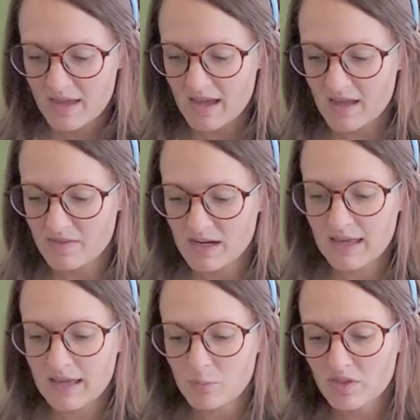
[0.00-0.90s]
And then it
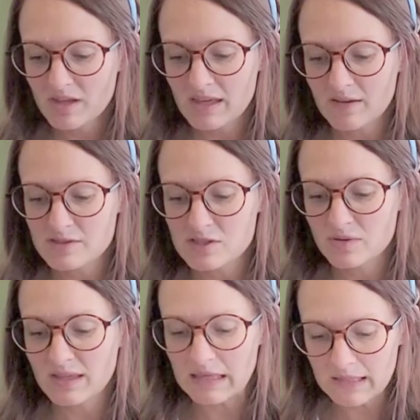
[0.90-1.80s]
came with a gift. So
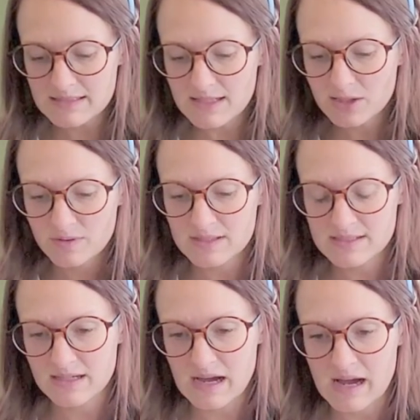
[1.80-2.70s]
the kids I
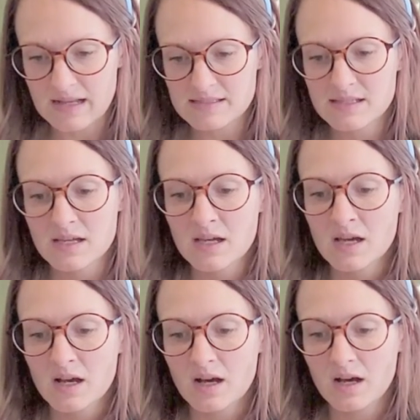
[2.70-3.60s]
noticed got
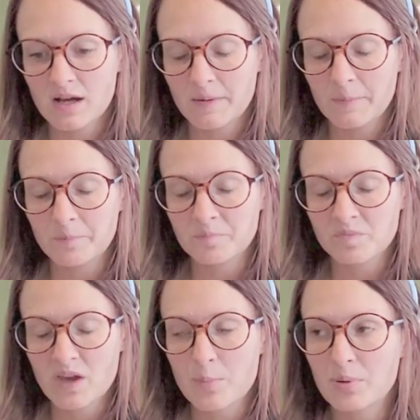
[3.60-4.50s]
um,
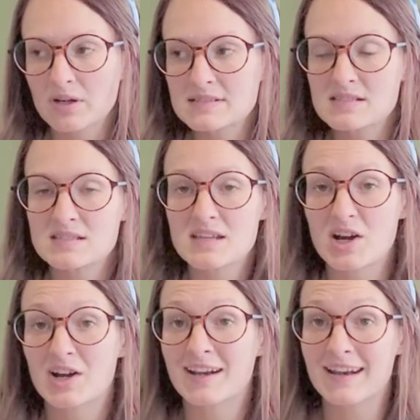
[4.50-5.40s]
a princess
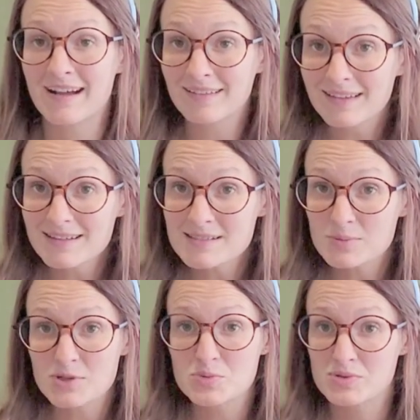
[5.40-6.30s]
tiara necklace,
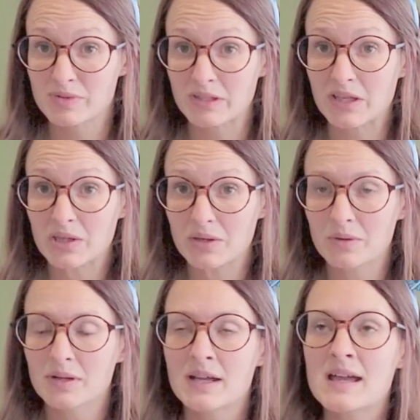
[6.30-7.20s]
which was really
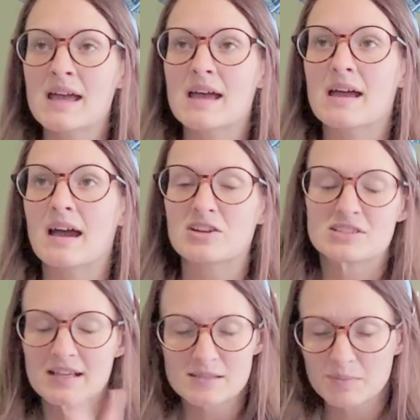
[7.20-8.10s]
cute. I
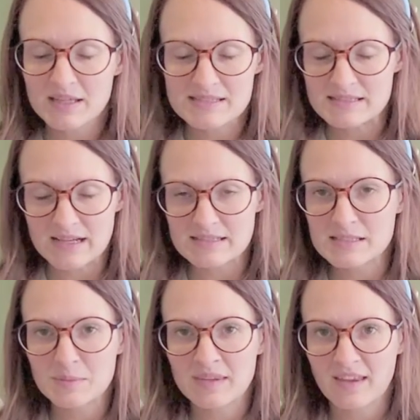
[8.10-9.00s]
just had some kids next
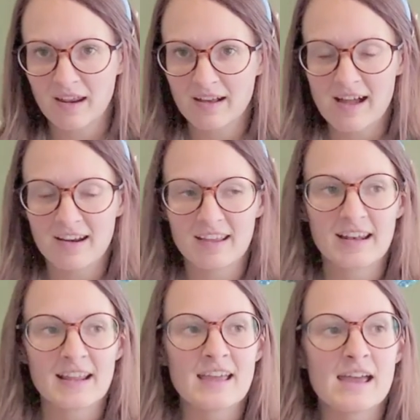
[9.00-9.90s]
to me that had gotten
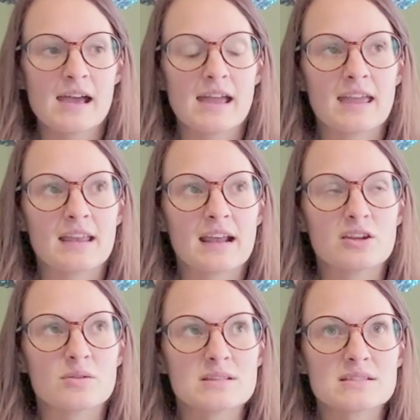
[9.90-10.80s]
it. And I
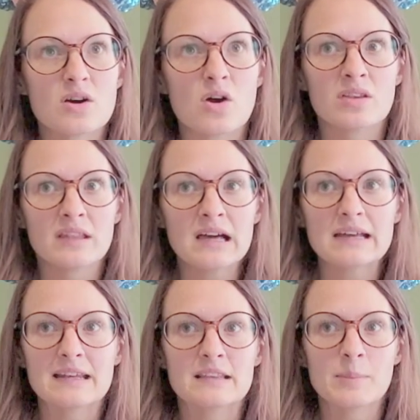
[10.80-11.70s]
noticed
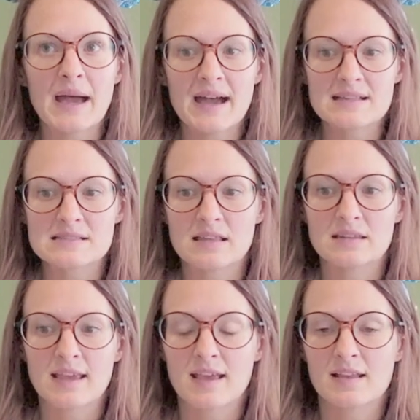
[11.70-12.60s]
online in the past that
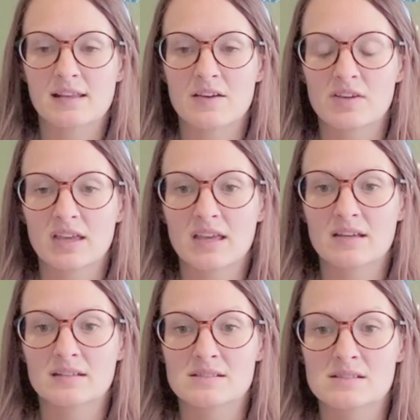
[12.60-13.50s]
they had given
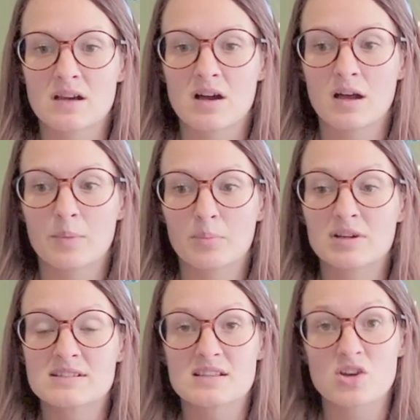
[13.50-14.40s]
kids um,
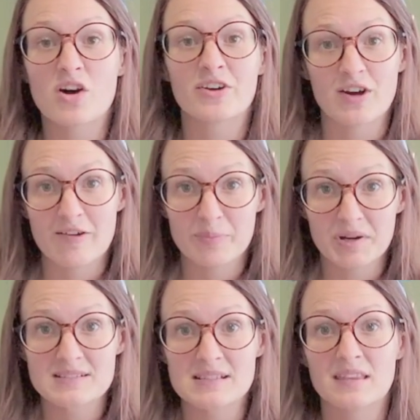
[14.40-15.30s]
princess autograph
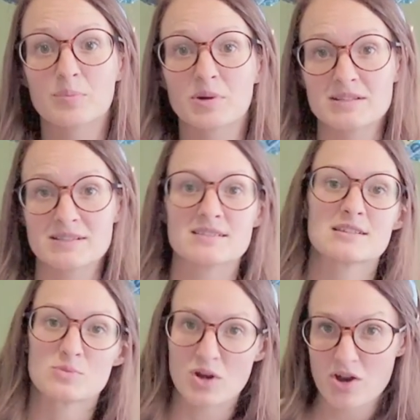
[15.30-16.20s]
books and the
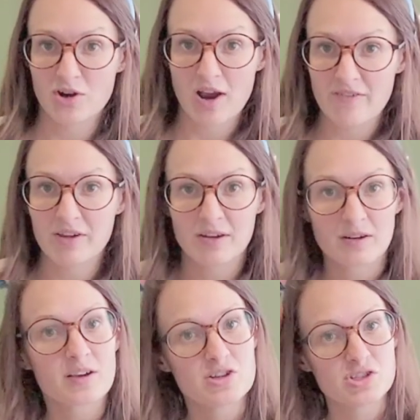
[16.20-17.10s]
princesses would autograph it
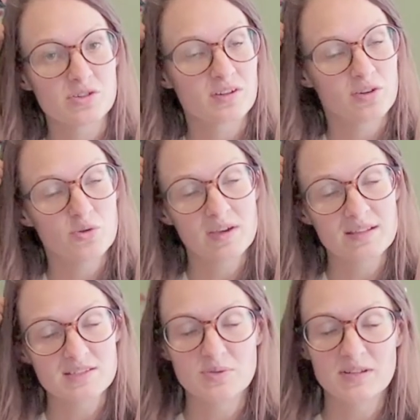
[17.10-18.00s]
because you, you,
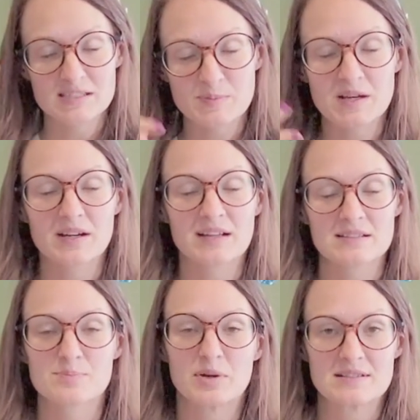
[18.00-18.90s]
get to experience
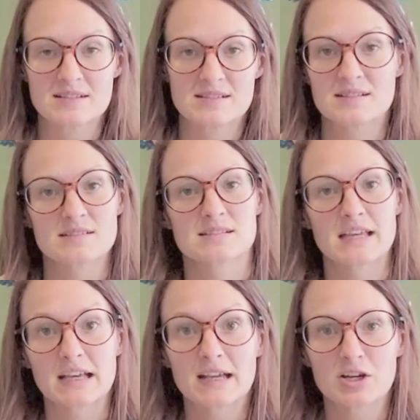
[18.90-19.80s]
princesses. It's like
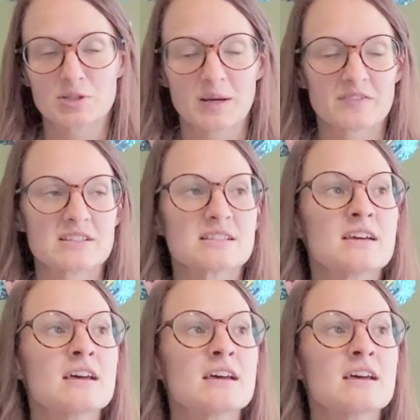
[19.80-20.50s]
a character breakfast.